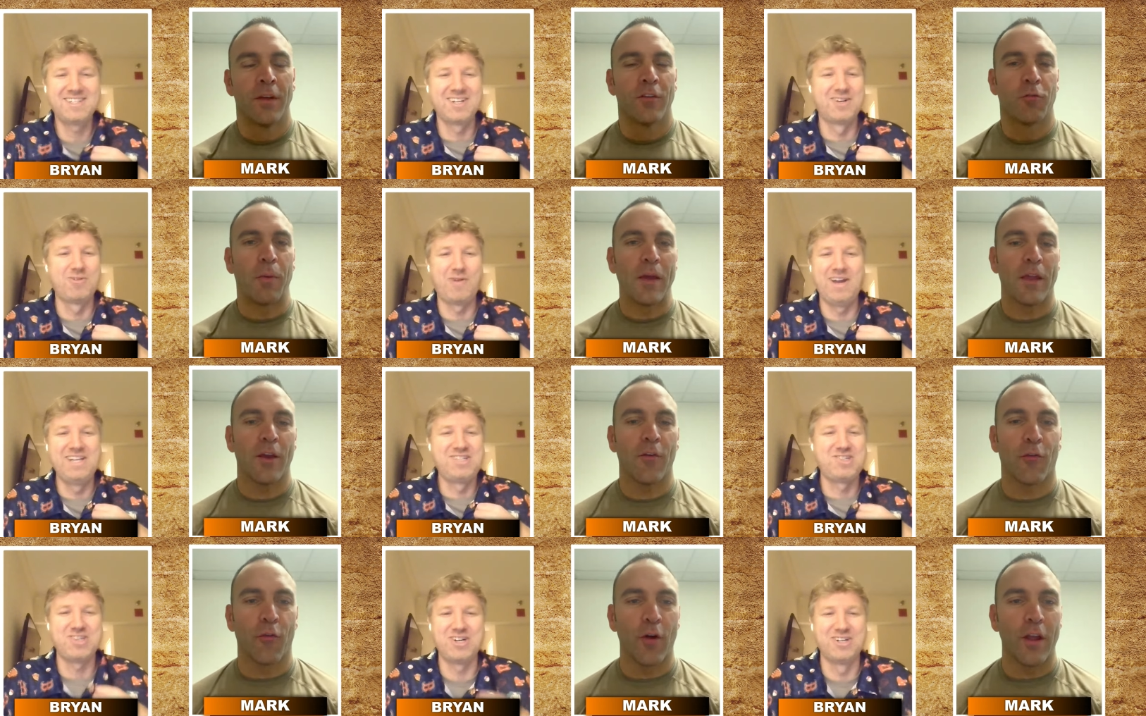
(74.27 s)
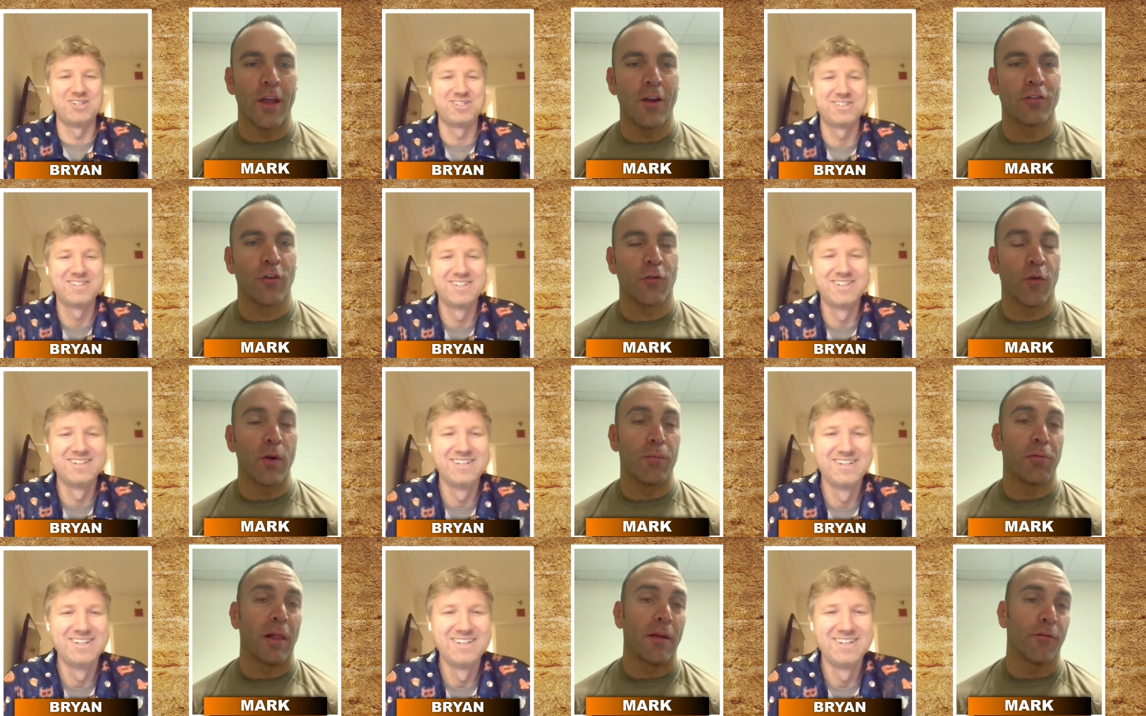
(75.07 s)
Speaker 1: this is a great free, shirt. Here's a free
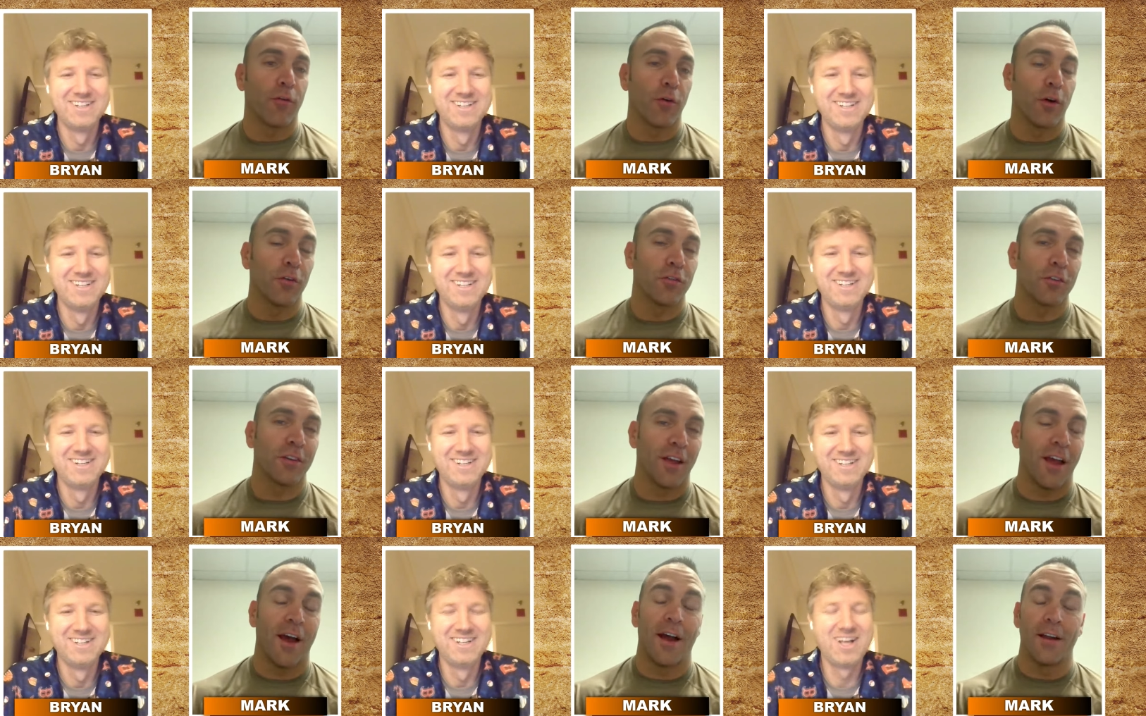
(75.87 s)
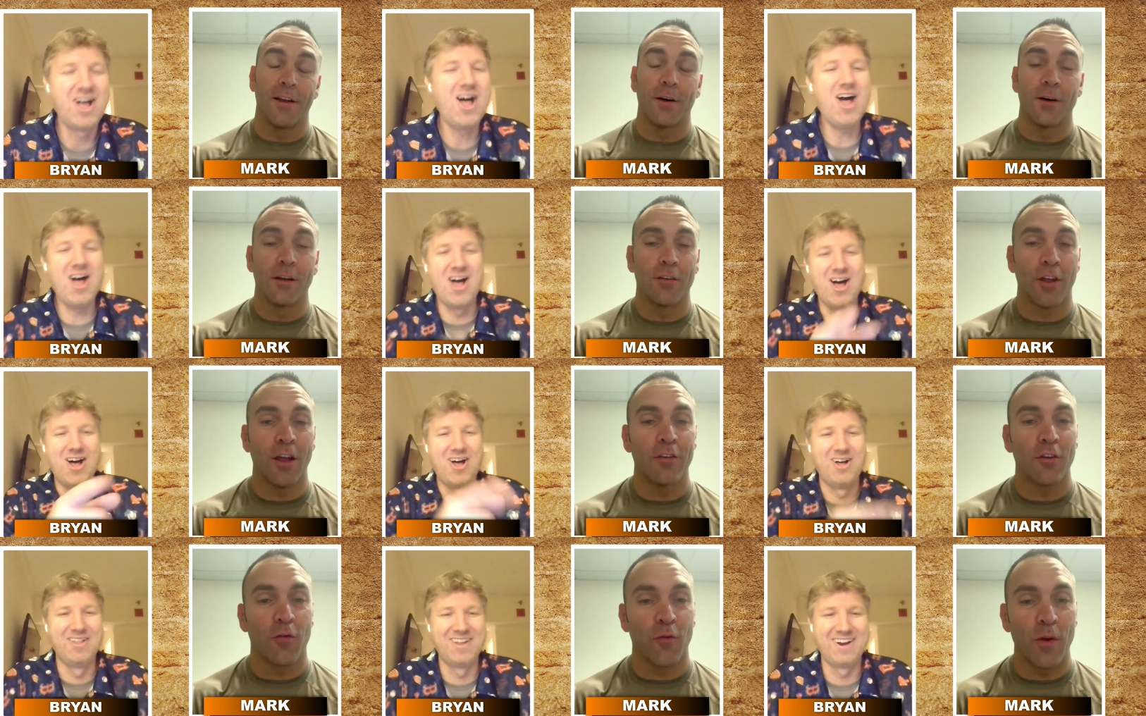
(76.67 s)
play for us. Yeah, I know. Oh,
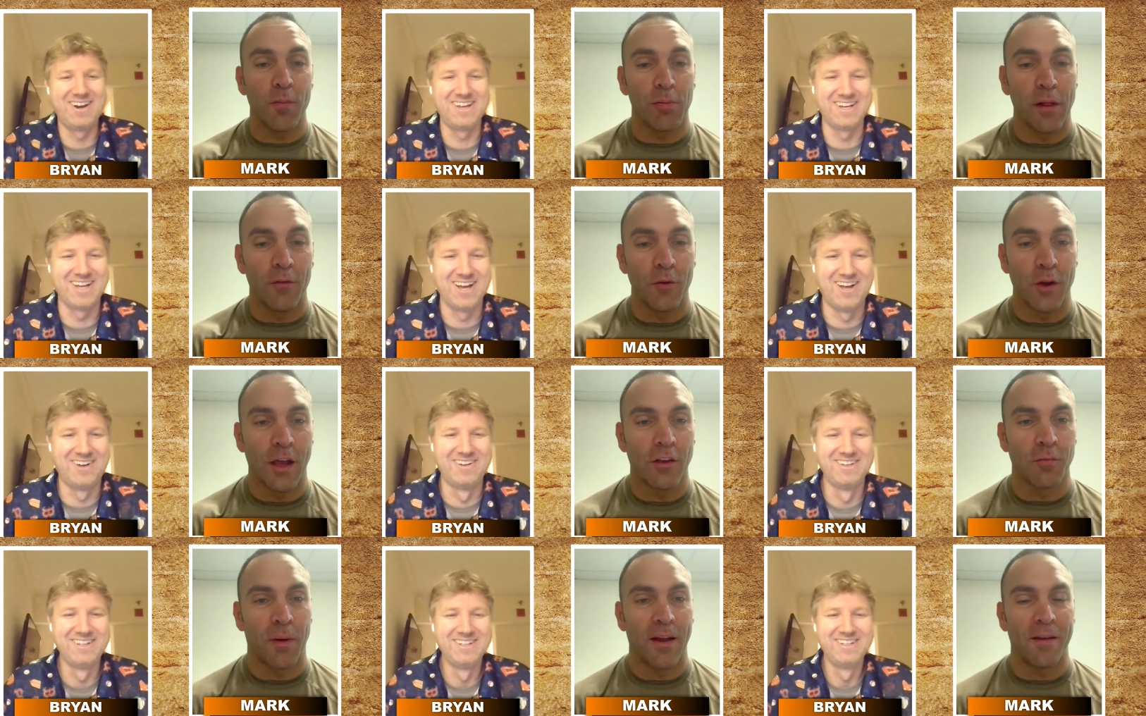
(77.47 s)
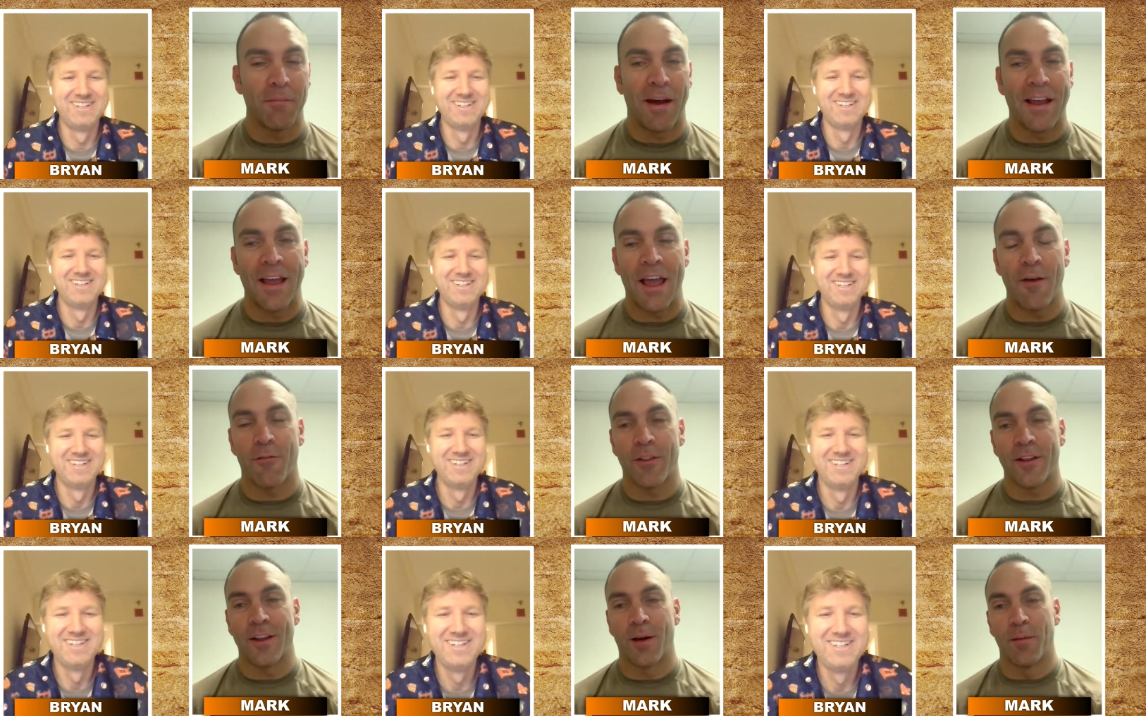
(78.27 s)
here's, a oh, free there you go. go. I might
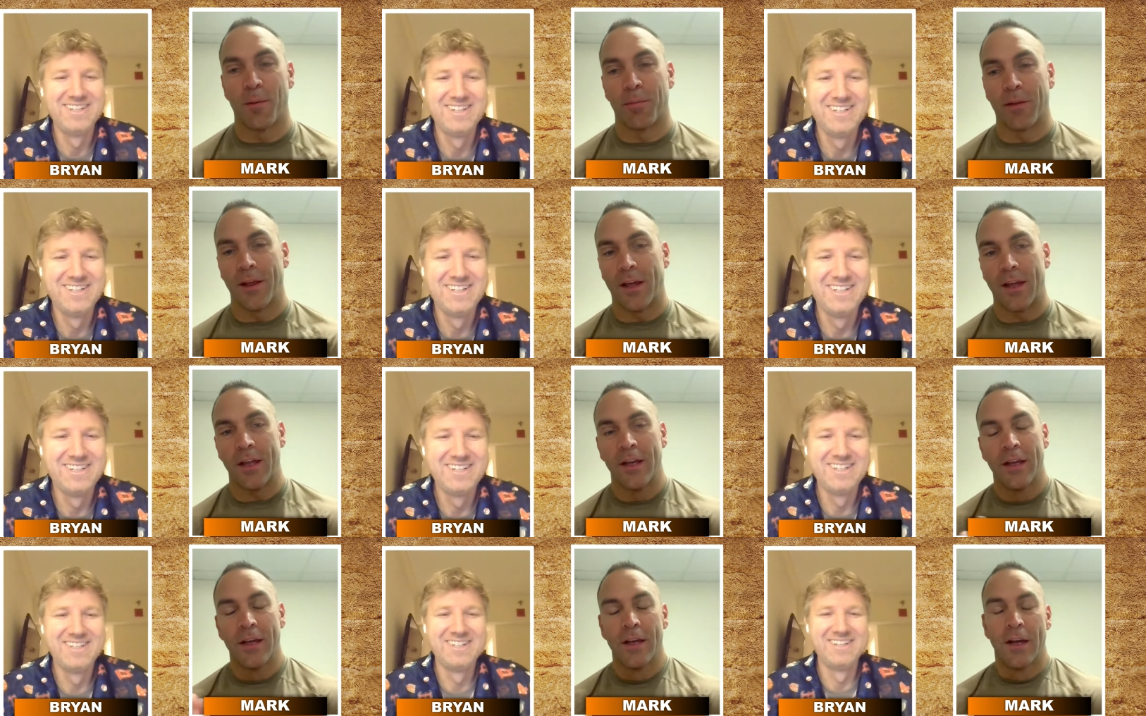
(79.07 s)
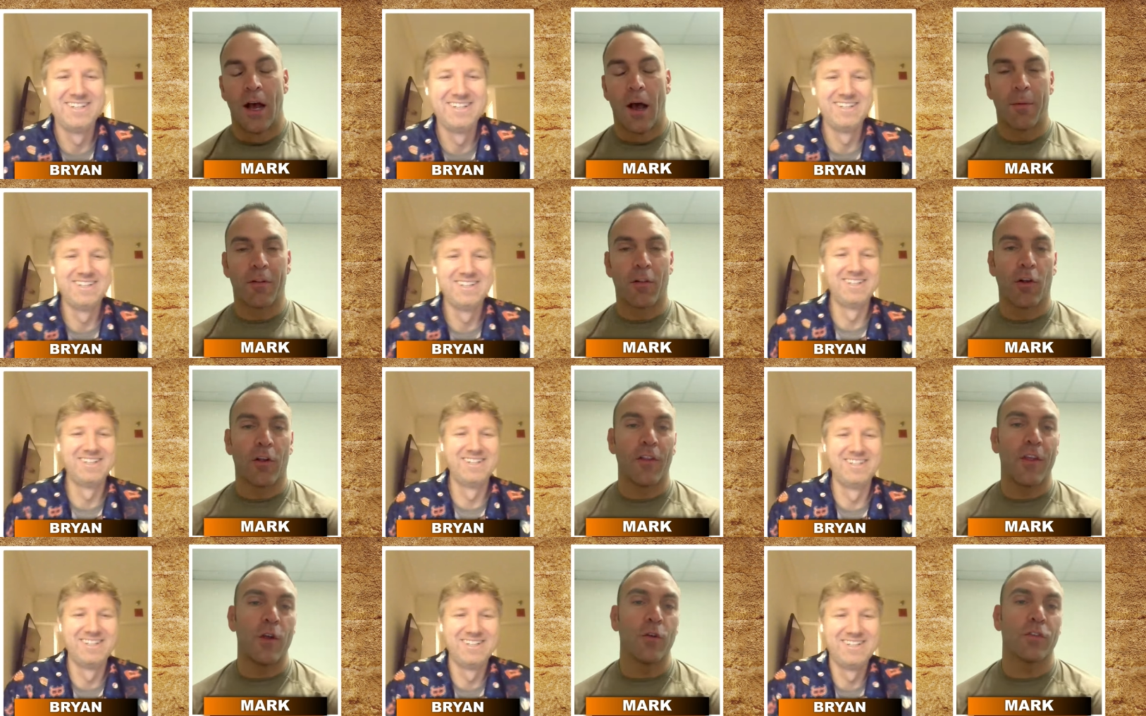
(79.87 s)
have to play. I'm going to look at
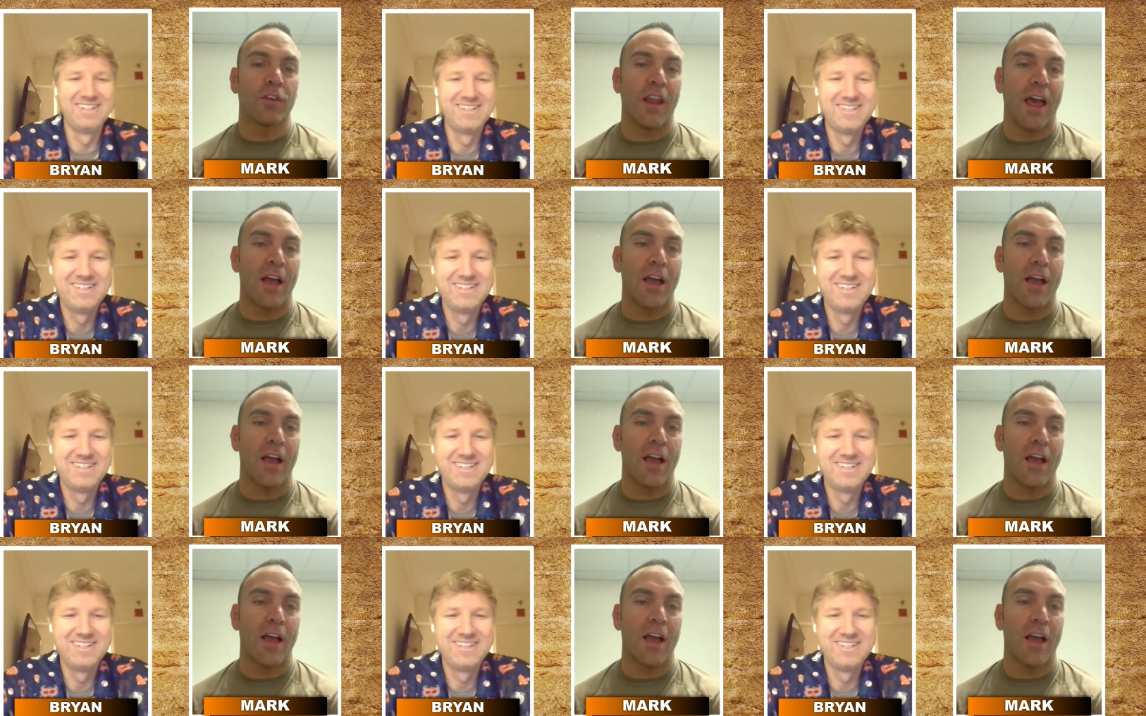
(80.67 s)
the Houston